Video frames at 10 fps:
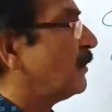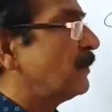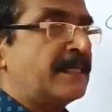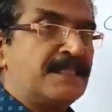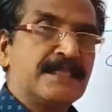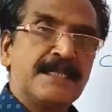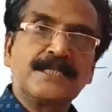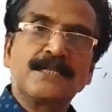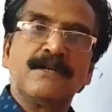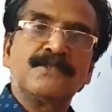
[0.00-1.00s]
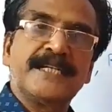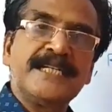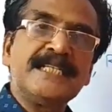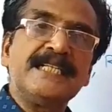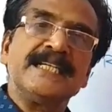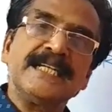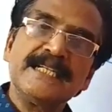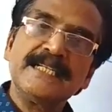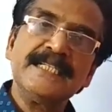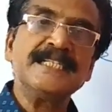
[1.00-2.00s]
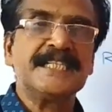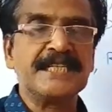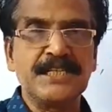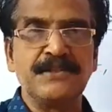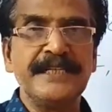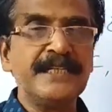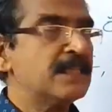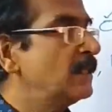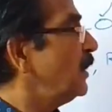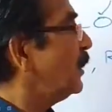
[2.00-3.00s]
consonants in 6 units.